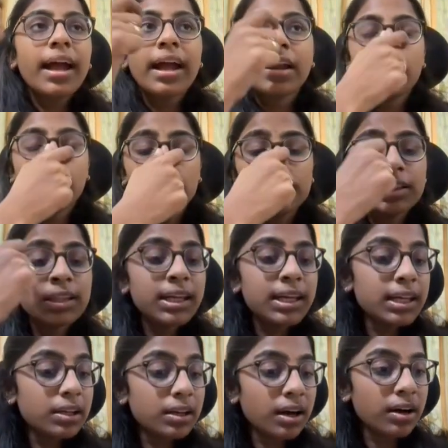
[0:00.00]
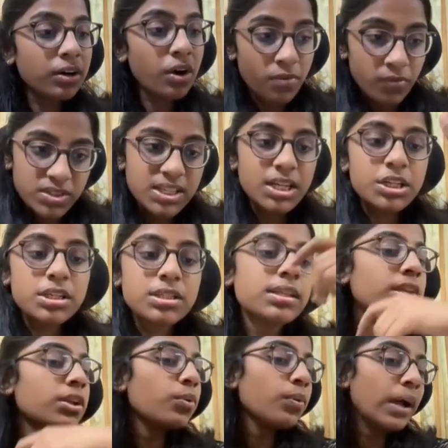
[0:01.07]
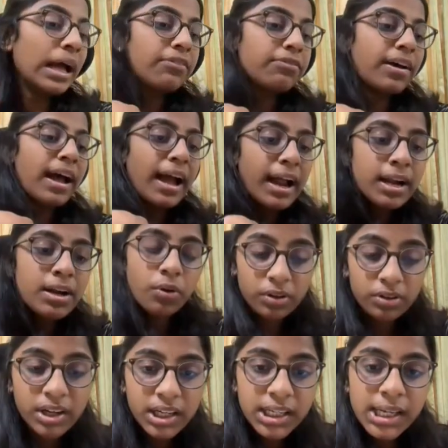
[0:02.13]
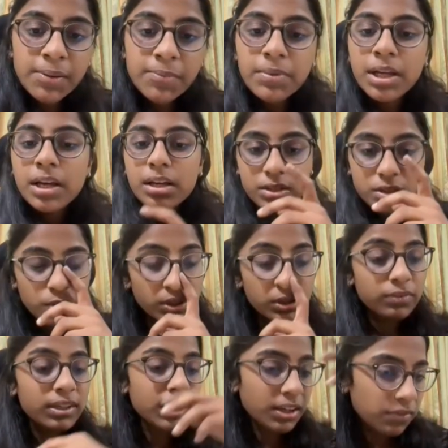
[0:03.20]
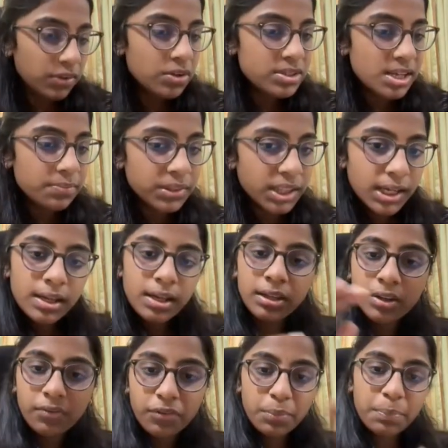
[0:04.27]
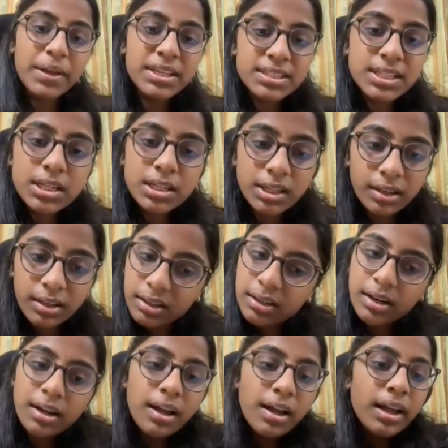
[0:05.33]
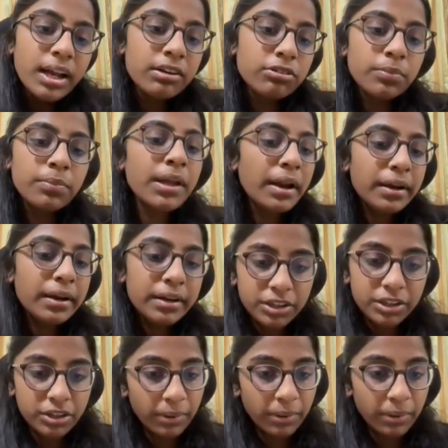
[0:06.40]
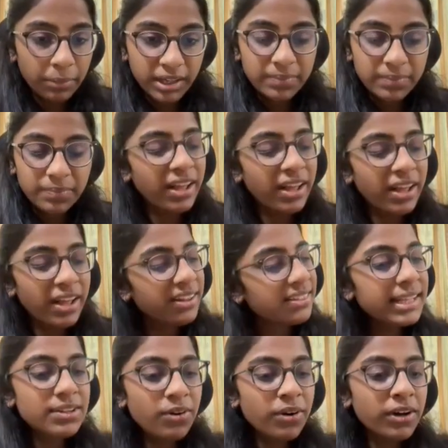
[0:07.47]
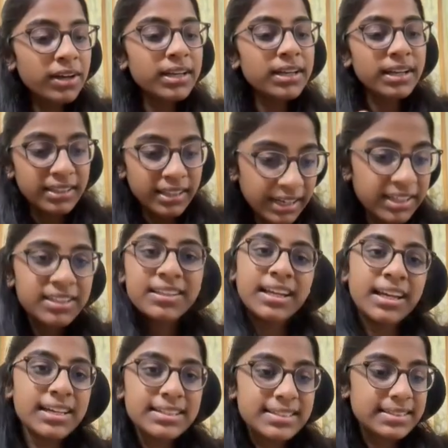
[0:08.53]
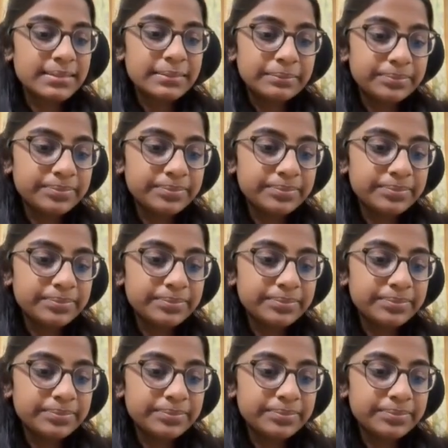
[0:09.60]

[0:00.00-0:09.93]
and all the conversations that you have had already. So it will give you something. If you paste it here, it will be added to your memory, and that's all that it takes.